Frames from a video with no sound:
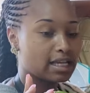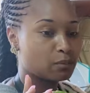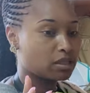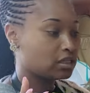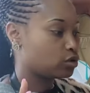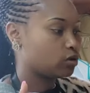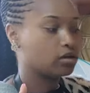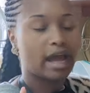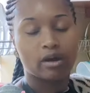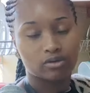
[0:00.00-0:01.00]
keeping it
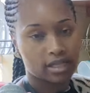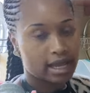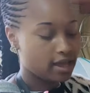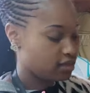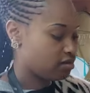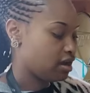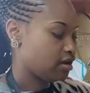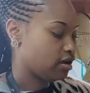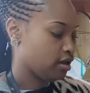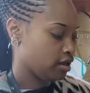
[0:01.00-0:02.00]
on counter, and
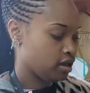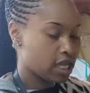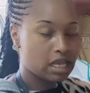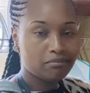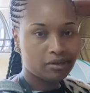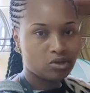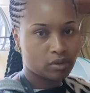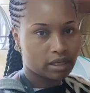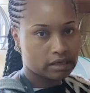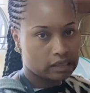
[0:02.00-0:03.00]
then in
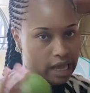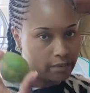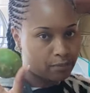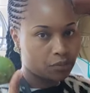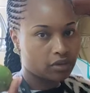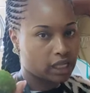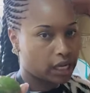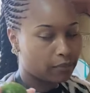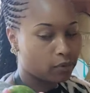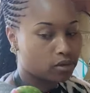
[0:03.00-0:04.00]
between I put the
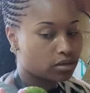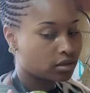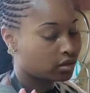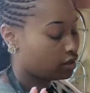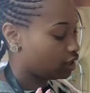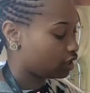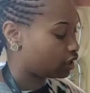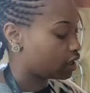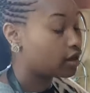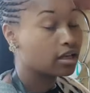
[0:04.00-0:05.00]
lemons.
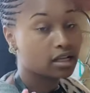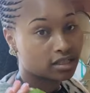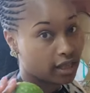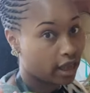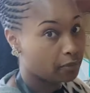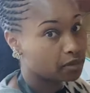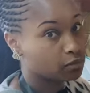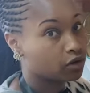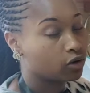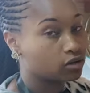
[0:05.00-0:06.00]
It helps
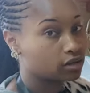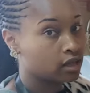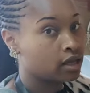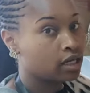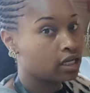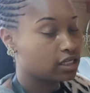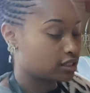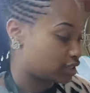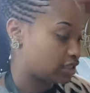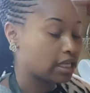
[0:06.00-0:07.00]
because
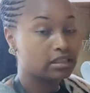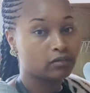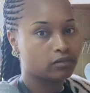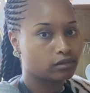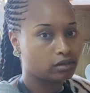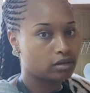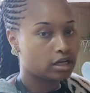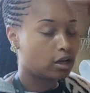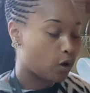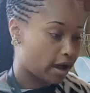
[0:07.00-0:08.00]
it stays for
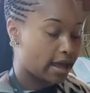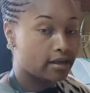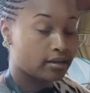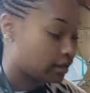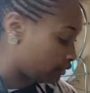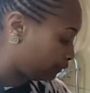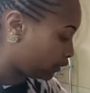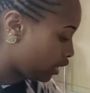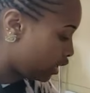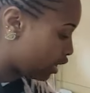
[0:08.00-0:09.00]
longer.
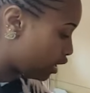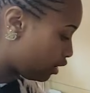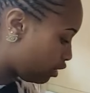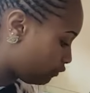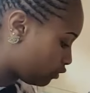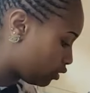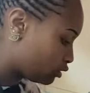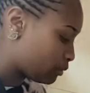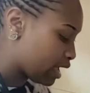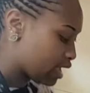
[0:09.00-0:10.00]
I've
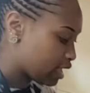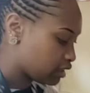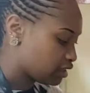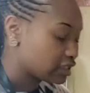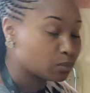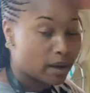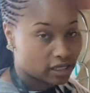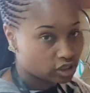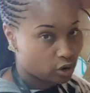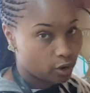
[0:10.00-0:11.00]
got this
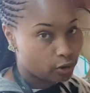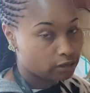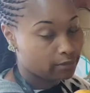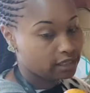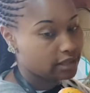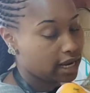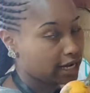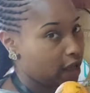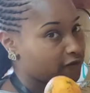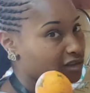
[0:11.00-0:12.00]
passion. My
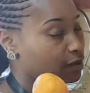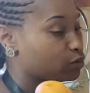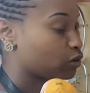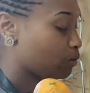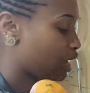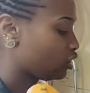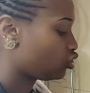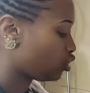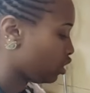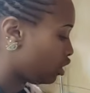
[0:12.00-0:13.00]
son loves them so
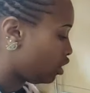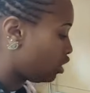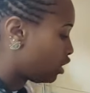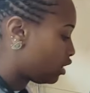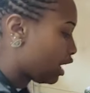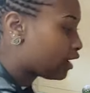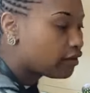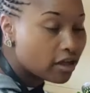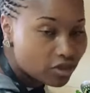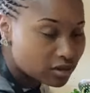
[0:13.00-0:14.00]
much.
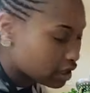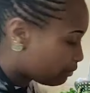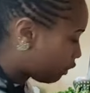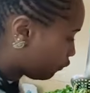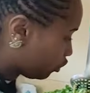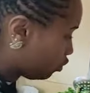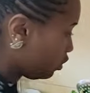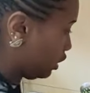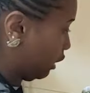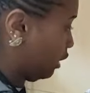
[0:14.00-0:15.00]
Yeah, those are my
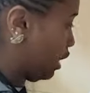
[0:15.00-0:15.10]
fruits.